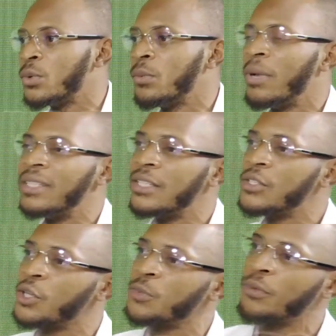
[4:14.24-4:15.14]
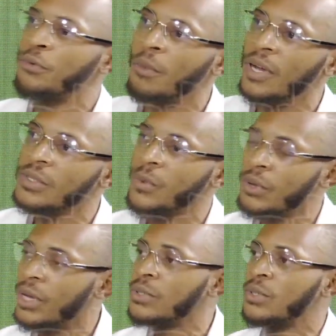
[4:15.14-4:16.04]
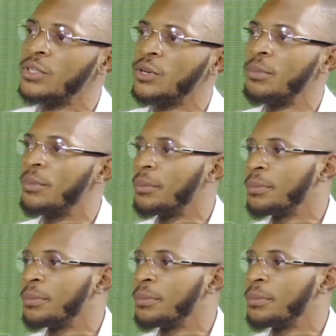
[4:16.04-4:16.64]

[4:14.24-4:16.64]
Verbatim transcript: to maintain such performance when you get to the top.